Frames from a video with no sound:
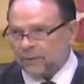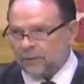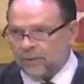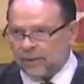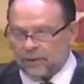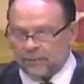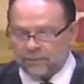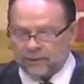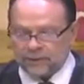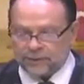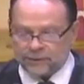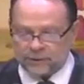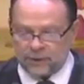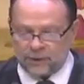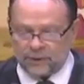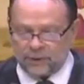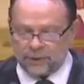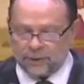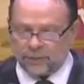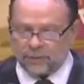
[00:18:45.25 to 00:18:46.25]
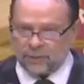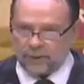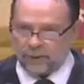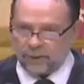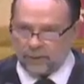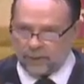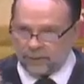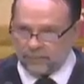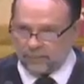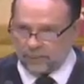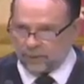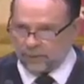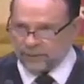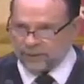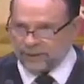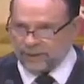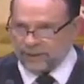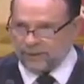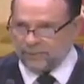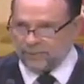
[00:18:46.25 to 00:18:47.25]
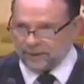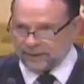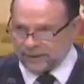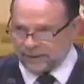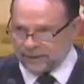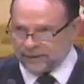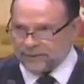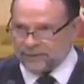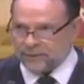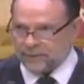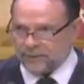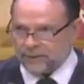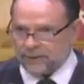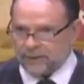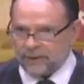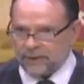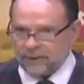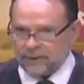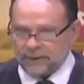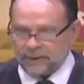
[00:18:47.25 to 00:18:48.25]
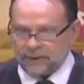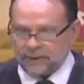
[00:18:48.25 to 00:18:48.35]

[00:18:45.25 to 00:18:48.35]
the one I'm going to show you where he went more deeply into it.